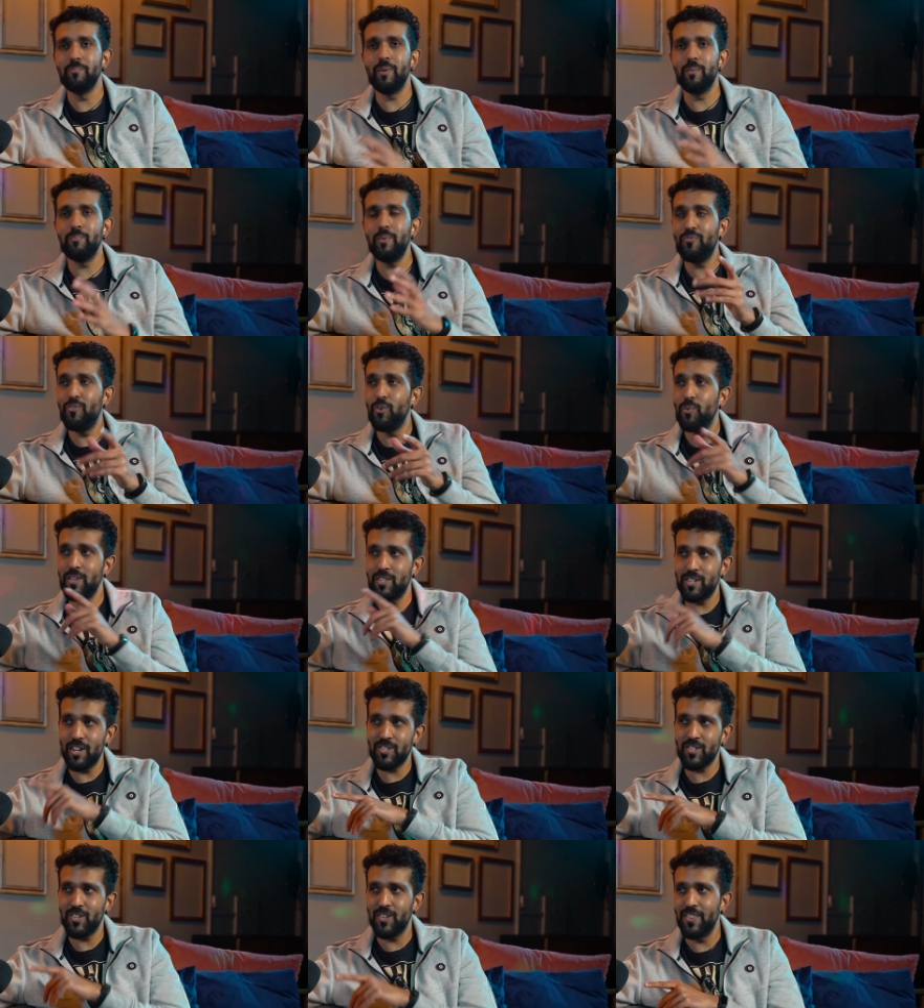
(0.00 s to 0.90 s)
But before we
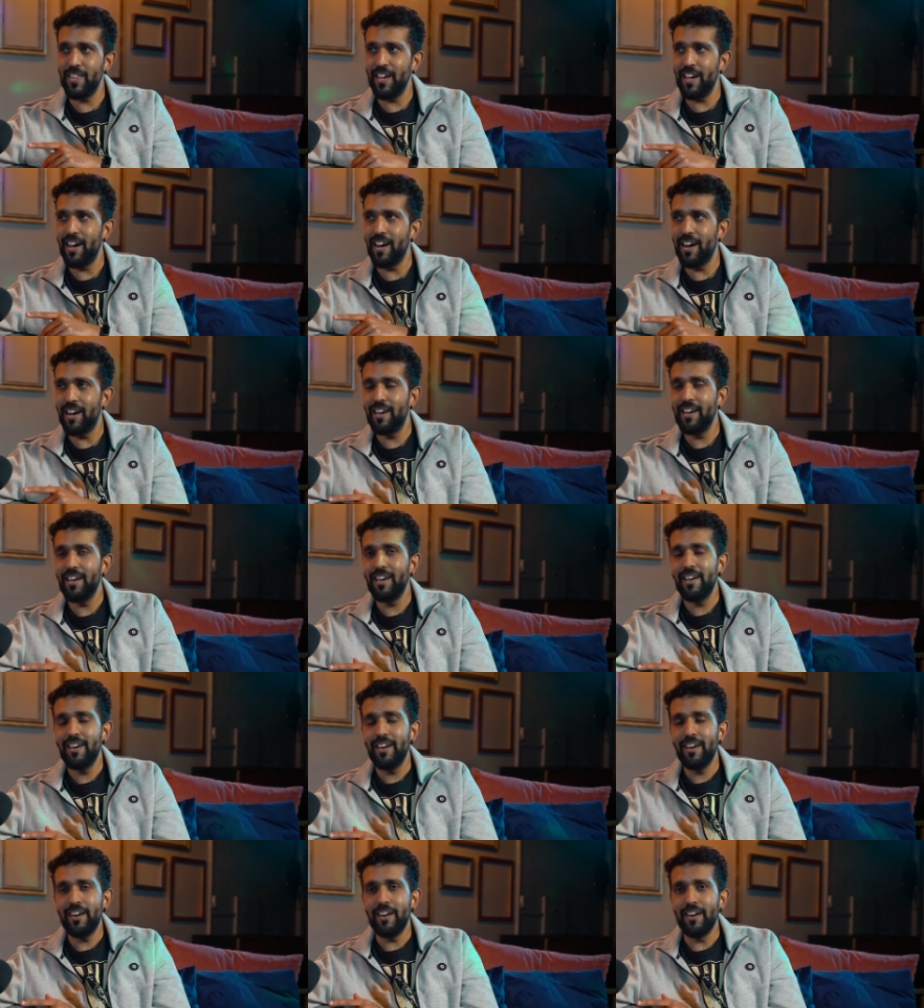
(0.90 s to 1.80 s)
touch on that,
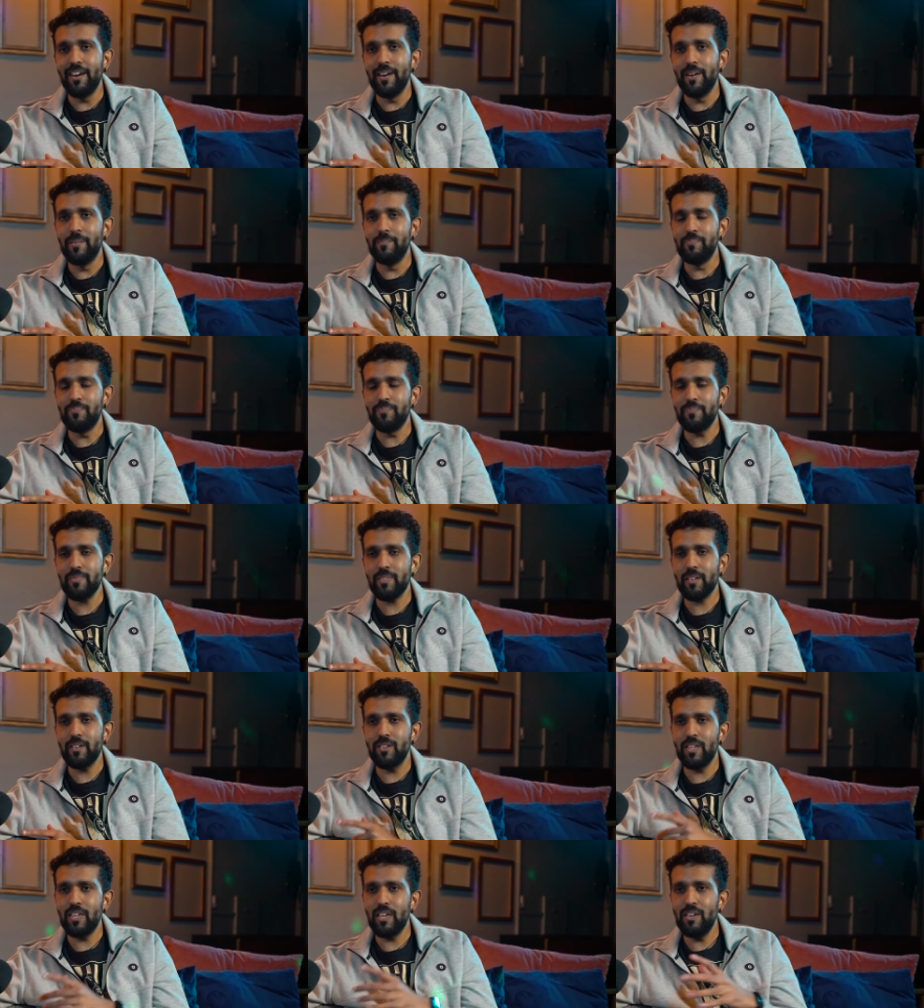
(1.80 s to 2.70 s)
um,
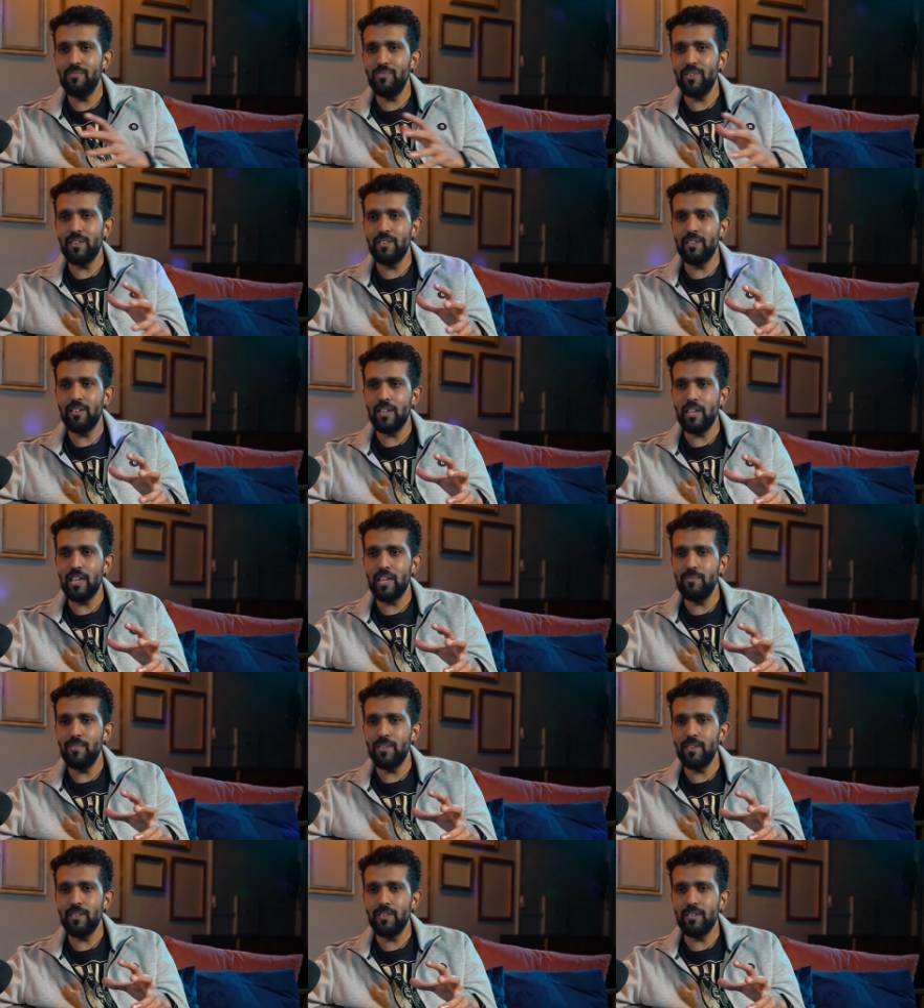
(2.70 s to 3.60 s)
even
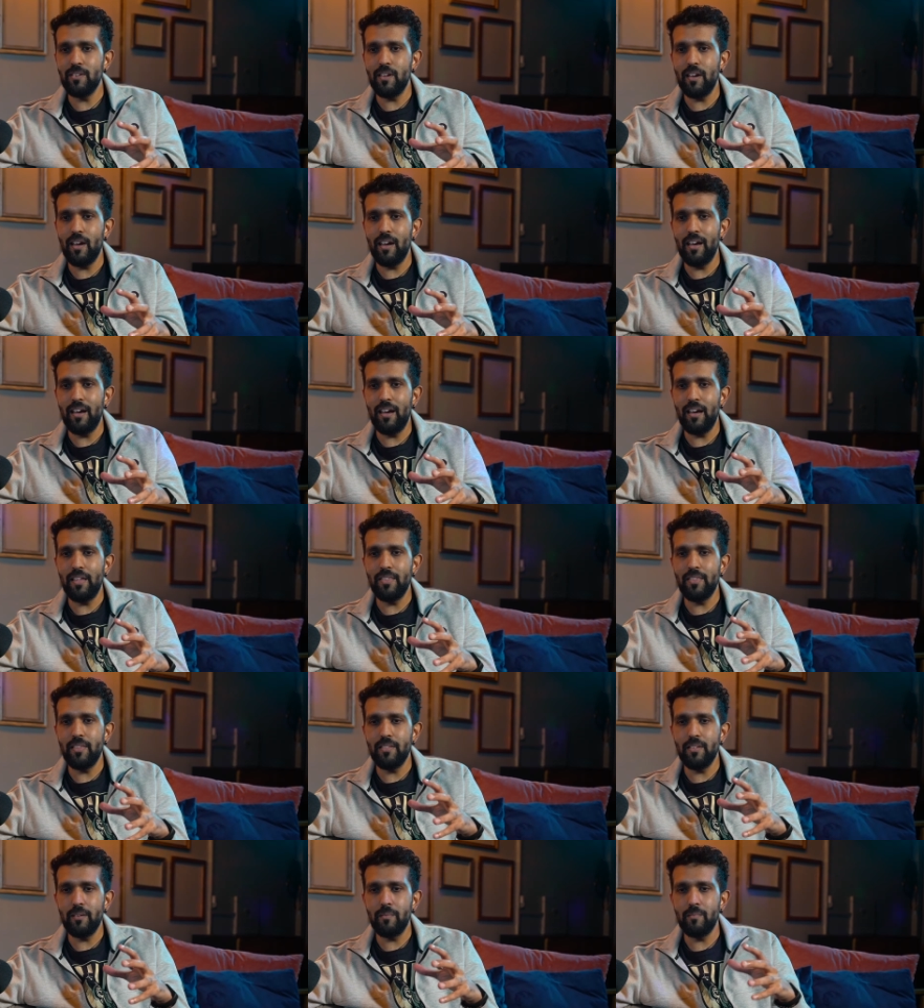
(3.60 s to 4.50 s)
even
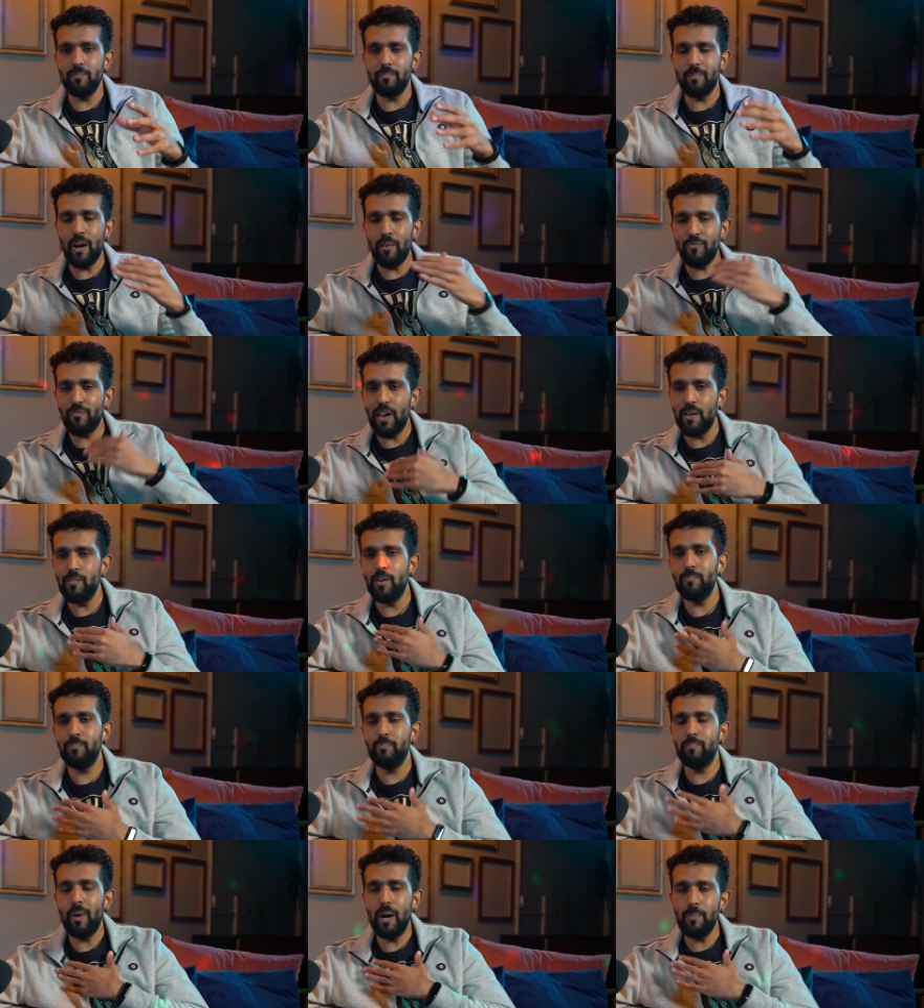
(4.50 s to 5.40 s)
my
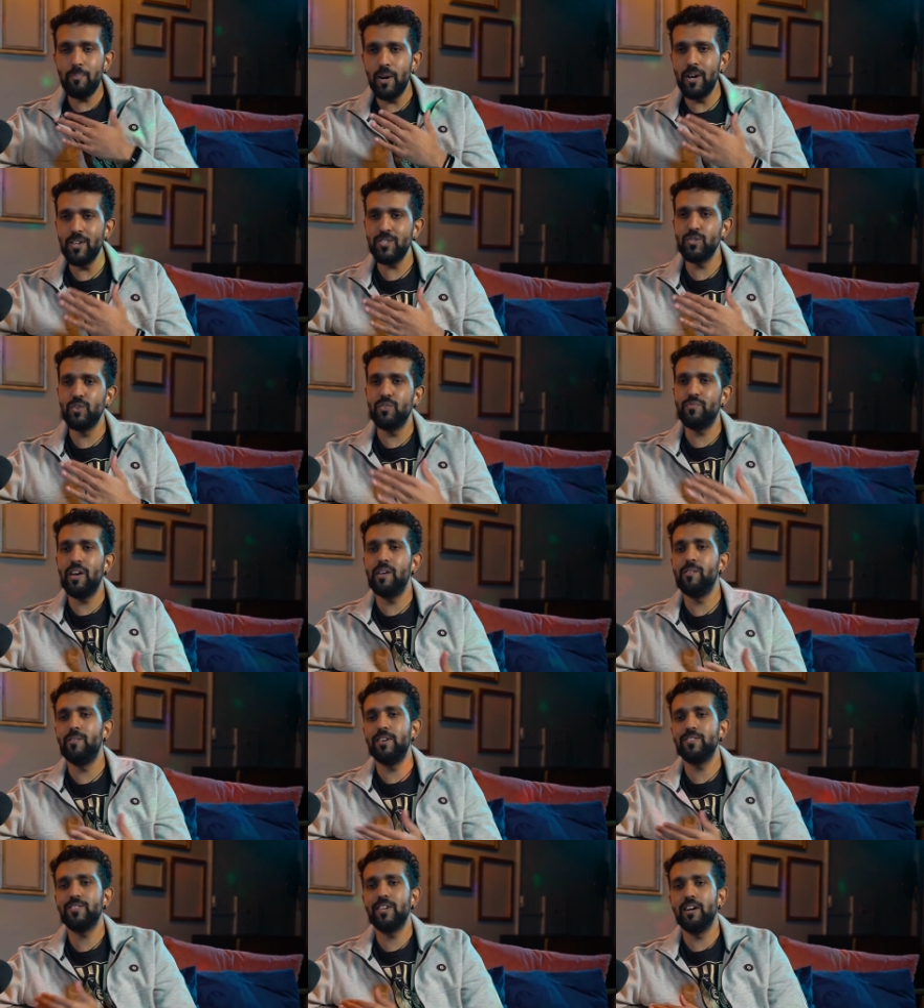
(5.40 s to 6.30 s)
favorite, my personal
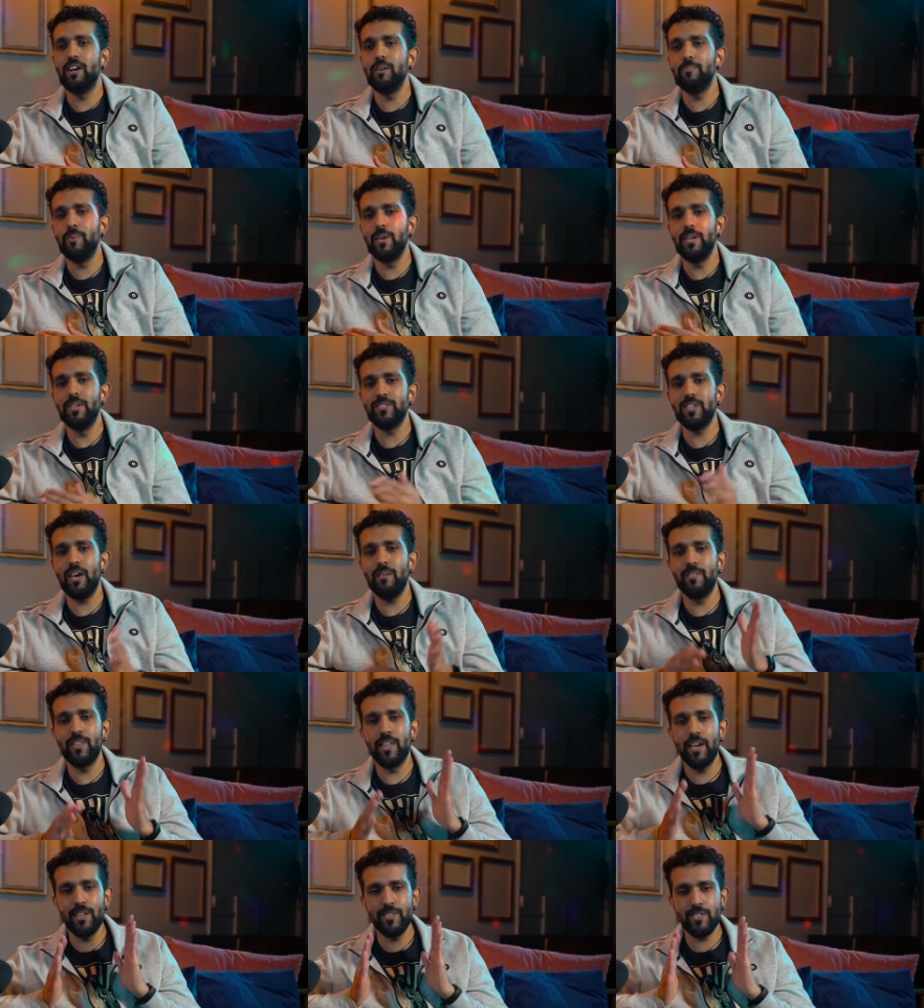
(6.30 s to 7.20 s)
favorite setup is
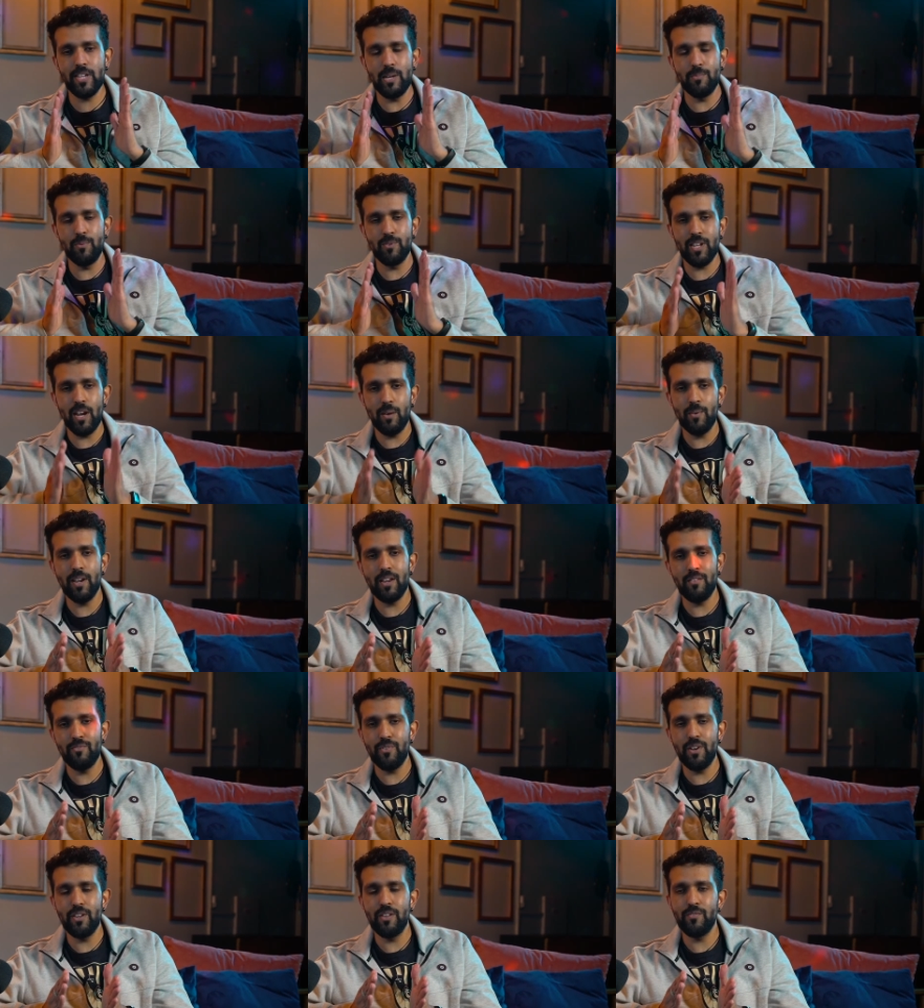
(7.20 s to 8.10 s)
having the head table directly
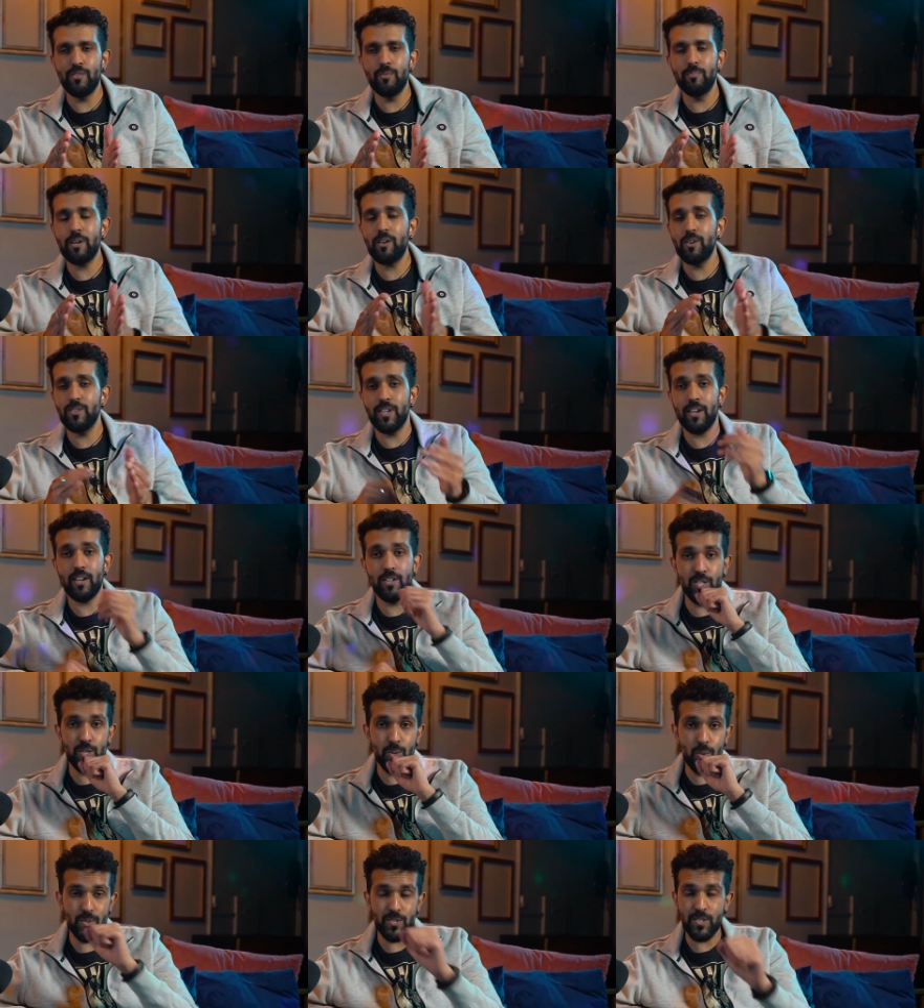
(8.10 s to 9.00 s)
in front of you because I can
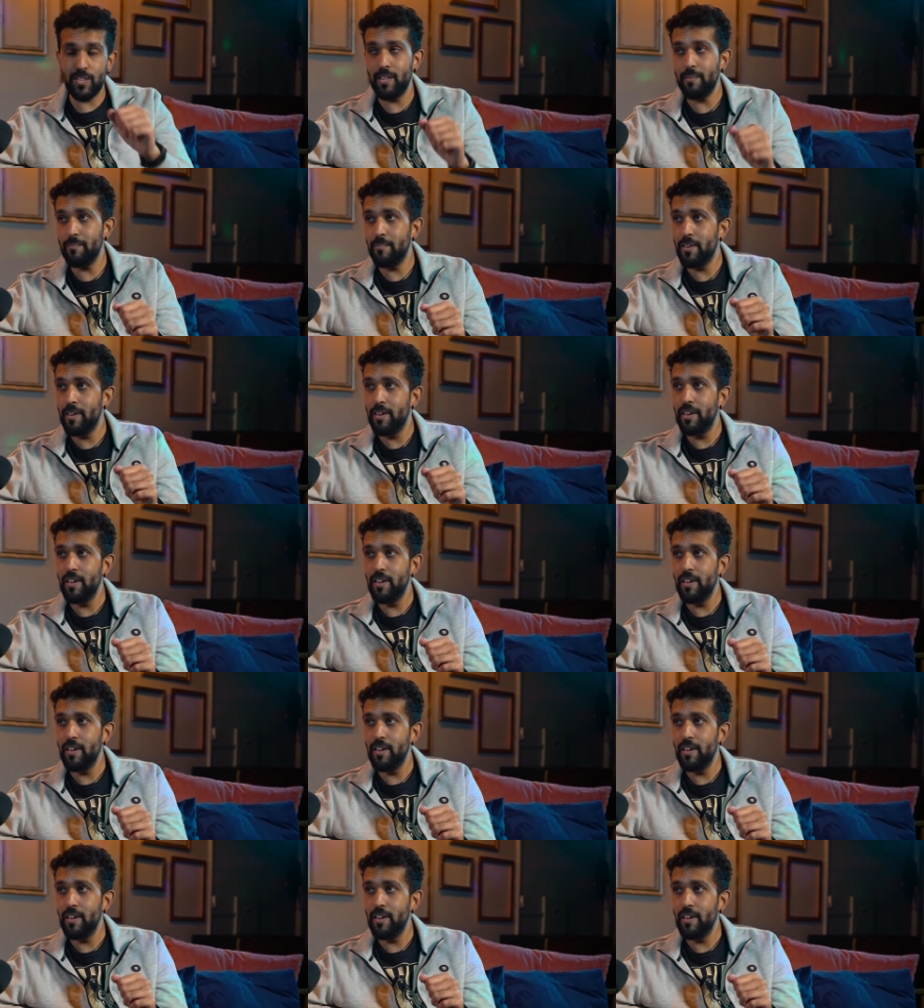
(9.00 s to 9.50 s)
talk to them.